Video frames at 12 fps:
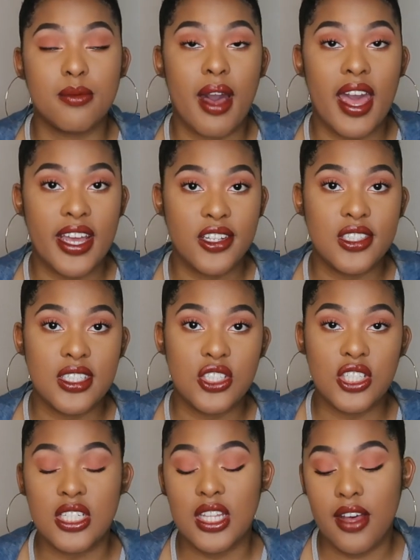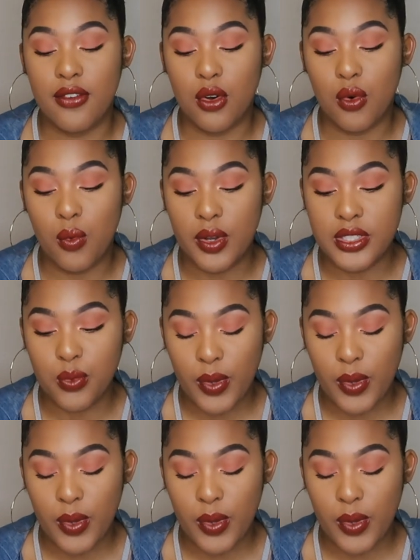my HCG level was